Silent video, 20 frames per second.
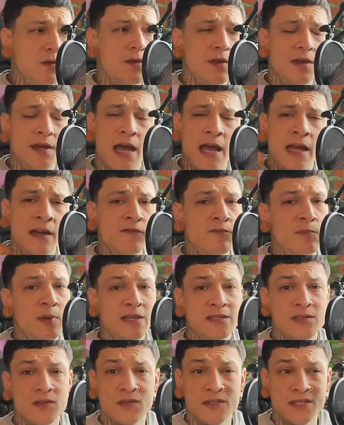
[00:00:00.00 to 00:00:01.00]
The Nine of
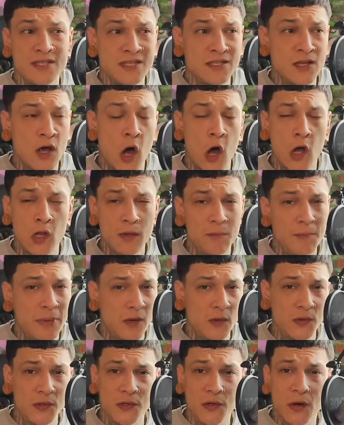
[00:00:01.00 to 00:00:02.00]
Pentacles is all
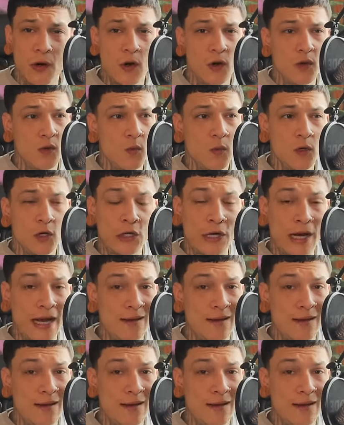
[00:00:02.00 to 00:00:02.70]
about your hard work